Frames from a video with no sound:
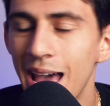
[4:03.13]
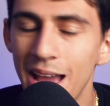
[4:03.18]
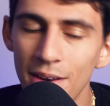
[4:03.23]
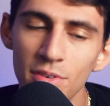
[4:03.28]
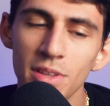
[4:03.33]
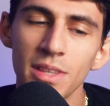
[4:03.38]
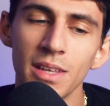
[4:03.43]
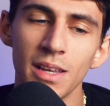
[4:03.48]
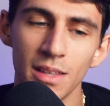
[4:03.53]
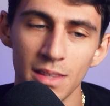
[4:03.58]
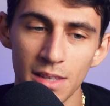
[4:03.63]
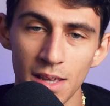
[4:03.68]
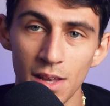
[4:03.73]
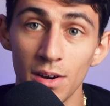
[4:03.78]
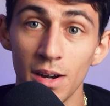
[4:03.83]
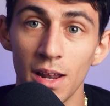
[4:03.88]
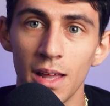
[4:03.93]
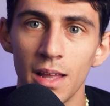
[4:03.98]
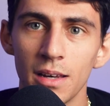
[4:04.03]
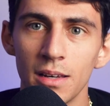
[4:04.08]
Everything on the
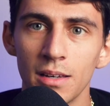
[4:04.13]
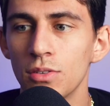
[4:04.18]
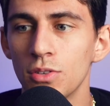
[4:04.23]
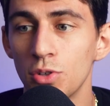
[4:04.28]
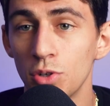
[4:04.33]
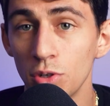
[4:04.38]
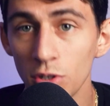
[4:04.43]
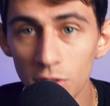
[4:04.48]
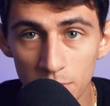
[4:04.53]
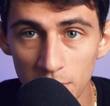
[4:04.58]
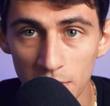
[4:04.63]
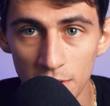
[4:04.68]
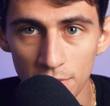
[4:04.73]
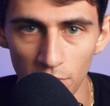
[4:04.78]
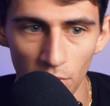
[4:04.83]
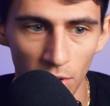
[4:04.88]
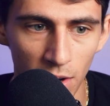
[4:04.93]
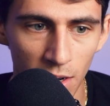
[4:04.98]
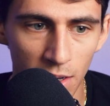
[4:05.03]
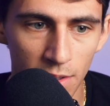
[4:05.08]
internet could be
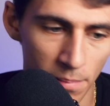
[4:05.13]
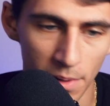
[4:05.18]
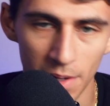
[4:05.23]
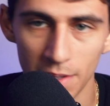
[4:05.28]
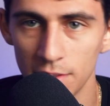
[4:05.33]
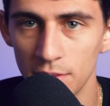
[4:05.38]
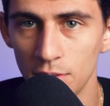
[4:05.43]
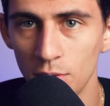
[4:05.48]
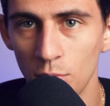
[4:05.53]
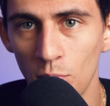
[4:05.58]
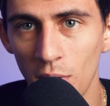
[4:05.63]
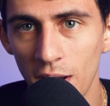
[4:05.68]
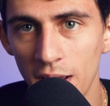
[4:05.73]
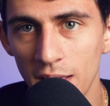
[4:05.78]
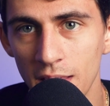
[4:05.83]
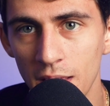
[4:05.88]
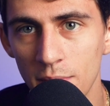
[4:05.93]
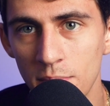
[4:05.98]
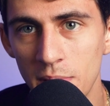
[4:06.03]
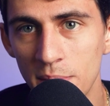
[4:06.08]
free, but the way
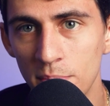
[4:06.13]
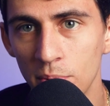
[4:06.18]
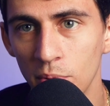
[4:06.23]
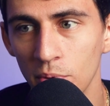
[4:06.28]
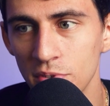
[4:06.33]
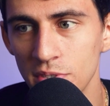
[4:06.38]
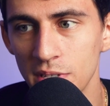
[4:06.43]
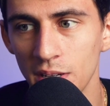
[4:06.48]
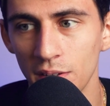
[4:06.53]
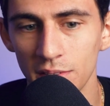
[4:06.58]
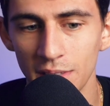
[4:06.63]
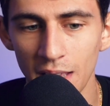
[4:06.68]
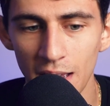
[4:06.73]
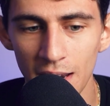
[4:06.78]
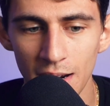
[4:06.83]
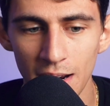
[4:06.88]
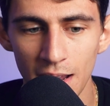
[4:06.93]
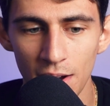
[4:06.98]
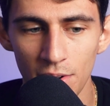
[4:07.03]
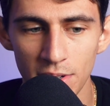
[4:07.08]
that people sell
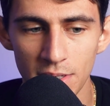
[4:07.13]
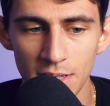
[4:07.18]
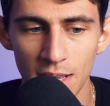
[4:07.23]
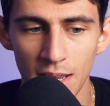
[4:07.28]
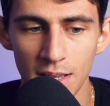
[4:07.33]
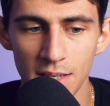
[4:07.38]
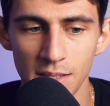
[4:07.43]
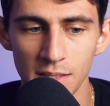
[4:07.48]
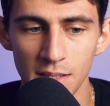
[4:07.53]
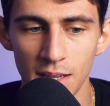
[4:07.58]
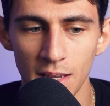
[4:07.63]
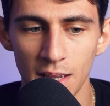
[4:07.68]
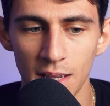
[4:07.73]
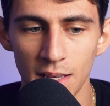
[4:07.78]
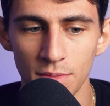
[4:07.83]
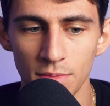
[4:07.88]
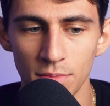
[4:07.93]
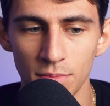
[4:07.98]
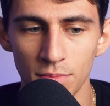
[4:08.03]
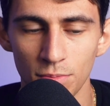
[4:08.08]
data nowadays,
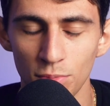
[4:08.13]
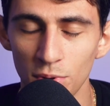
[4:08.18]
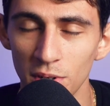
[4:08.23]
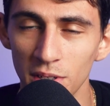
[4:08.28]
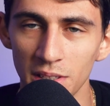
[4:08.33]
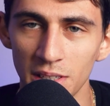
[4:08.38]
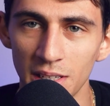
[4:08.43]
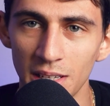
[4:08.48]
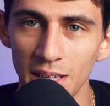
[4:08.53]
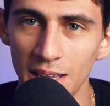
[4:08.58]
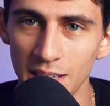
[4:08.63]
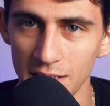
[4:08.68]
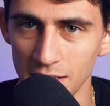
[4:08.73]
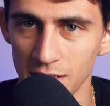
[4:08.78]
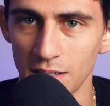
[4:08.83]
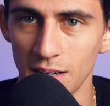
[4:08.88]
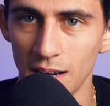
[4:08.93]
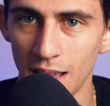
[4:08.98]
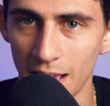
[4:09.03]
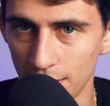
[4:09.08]
it really
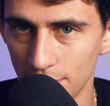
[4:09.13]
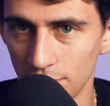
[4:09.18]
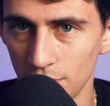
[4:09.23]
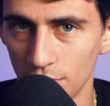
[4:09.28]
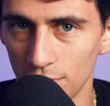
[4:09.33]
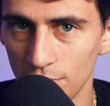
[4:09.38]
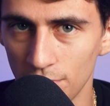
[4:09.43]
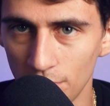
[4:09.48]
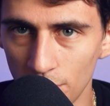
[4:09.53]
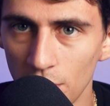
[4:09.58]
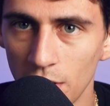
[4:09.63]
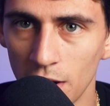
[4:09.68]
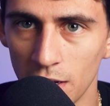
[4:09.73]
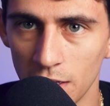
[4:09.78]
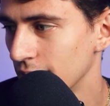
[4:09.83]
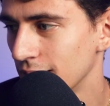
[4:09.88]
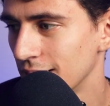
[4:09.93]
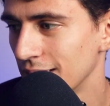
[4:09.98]
isn't ever free.